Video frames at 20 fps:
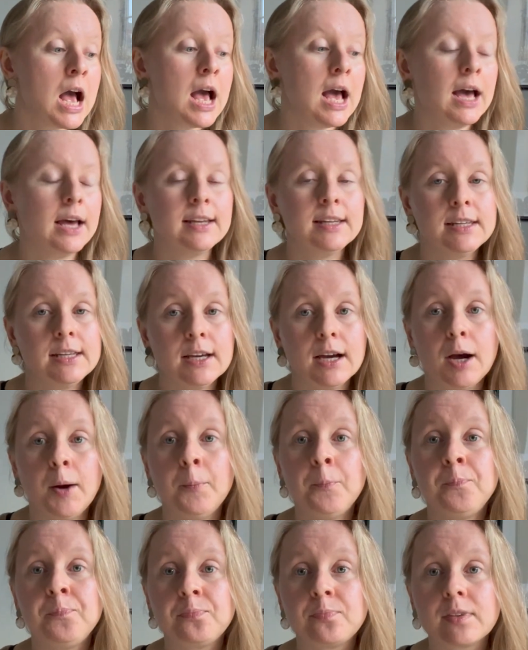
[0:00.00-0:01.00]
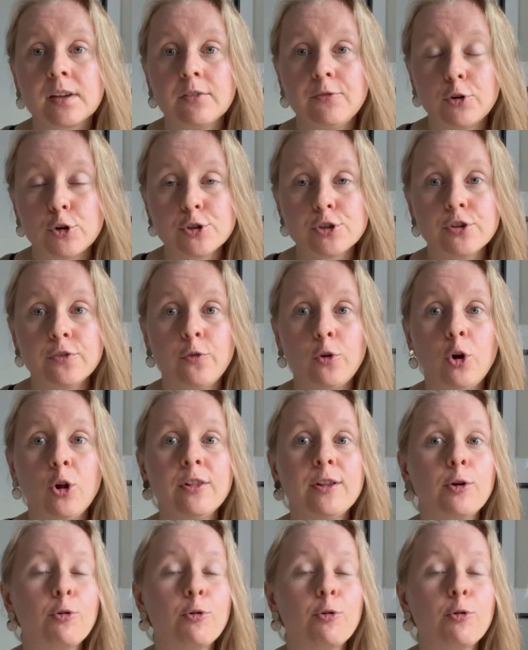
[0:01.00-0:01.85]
And first of all,